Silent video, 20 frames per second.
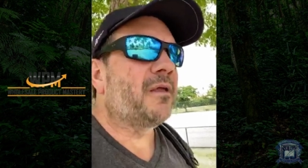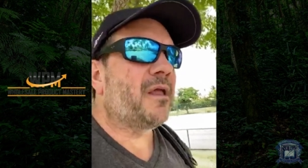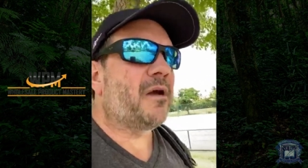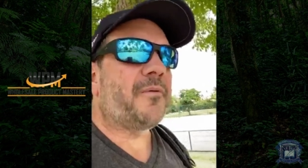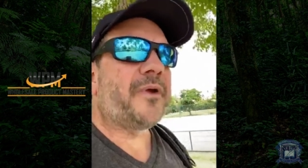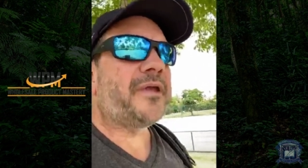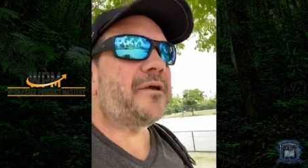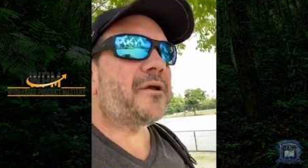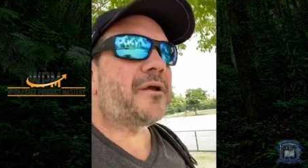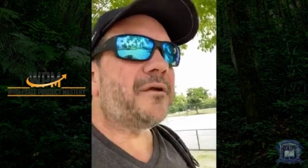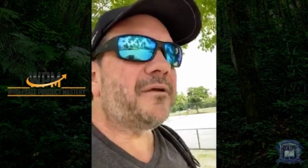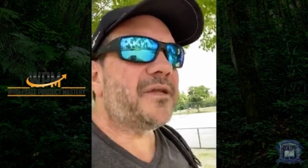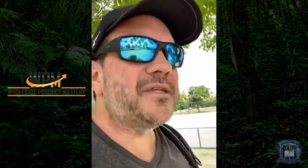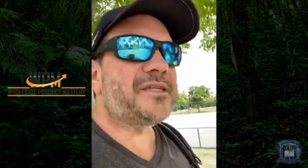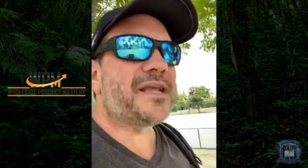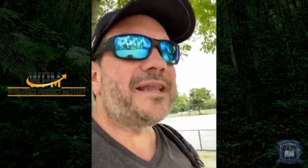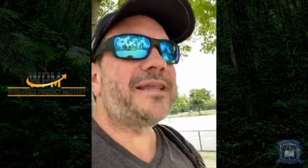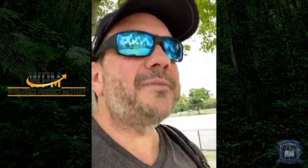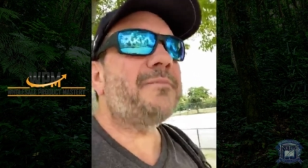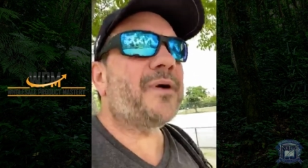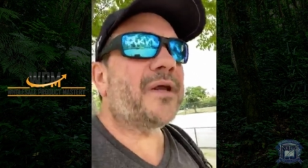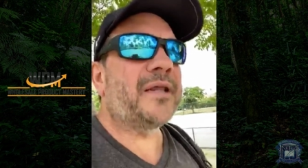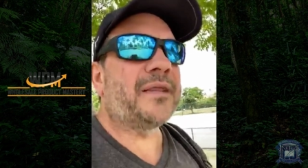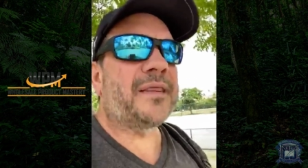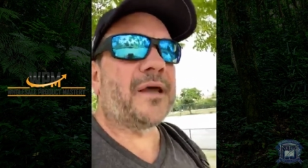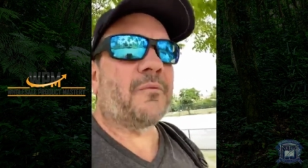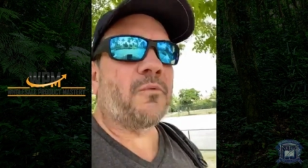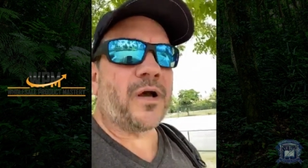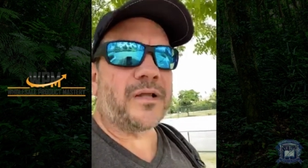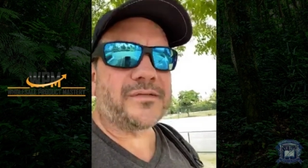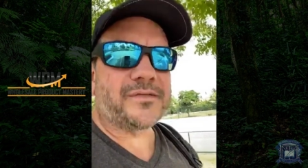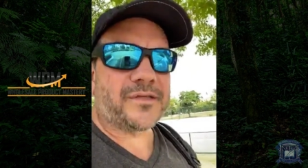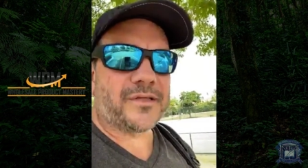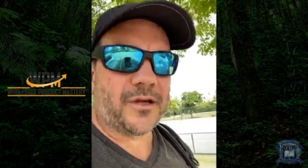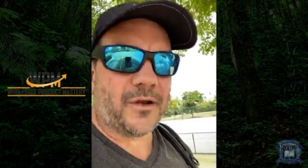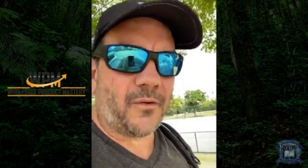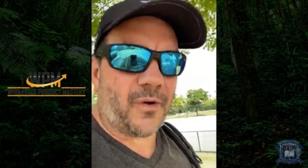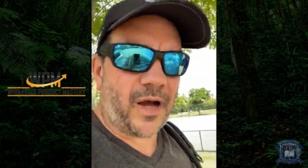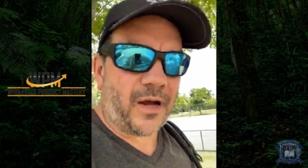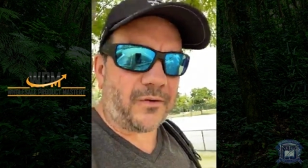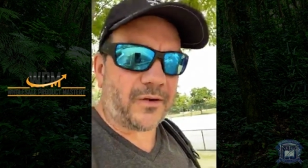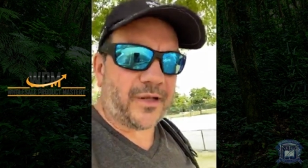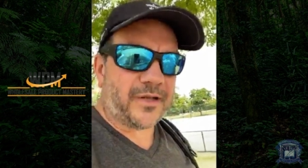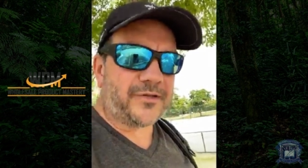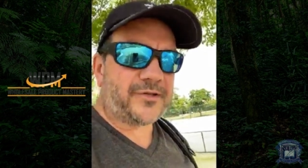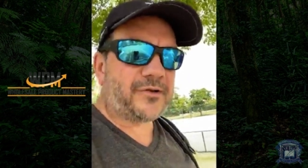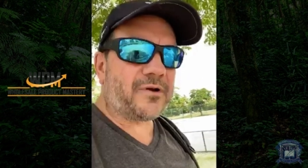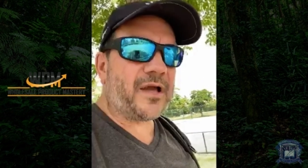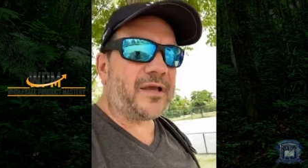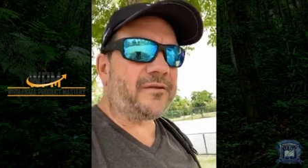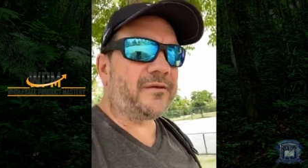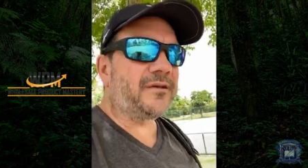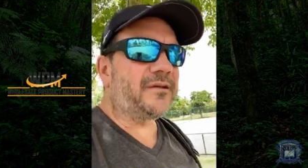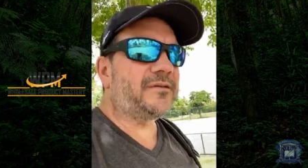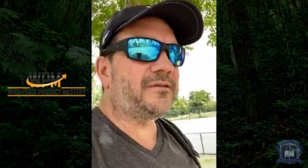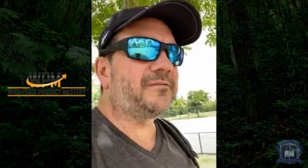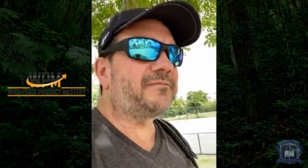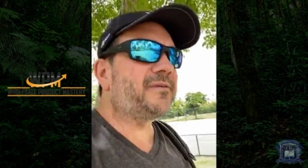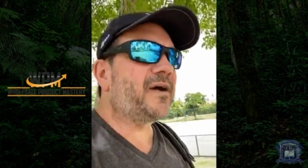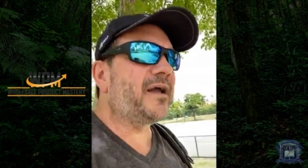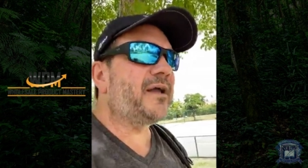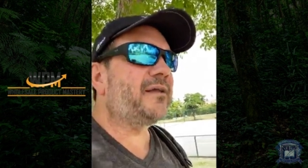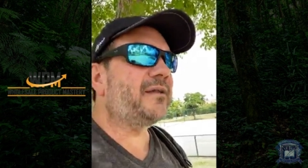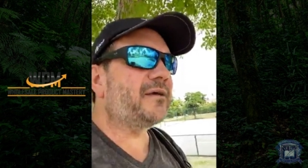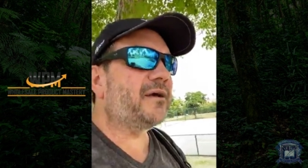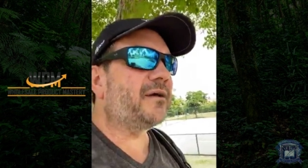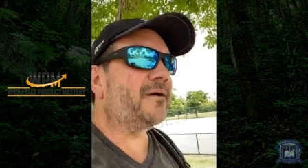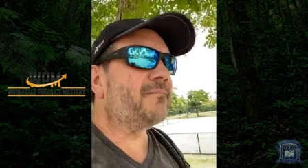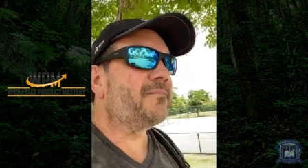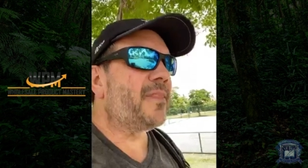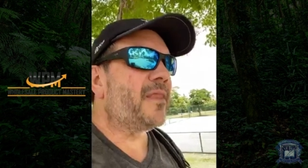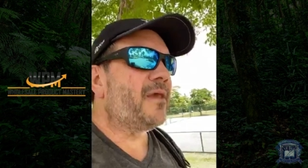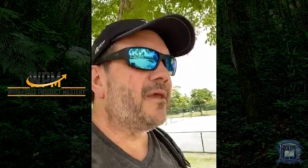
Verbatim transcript: And we encourage anybody that wants to go out and try to find the